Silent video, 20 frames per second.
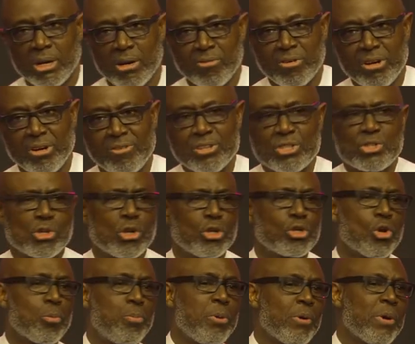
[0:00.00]
even if it's
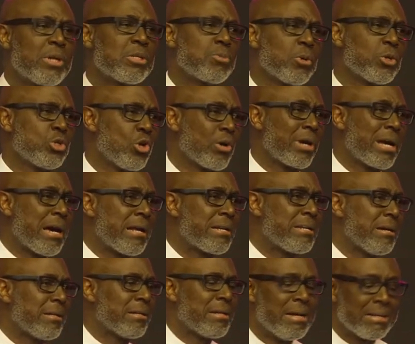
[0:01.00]
not your parents, but your
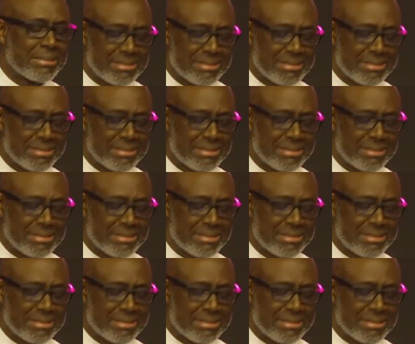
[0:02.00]
guardian,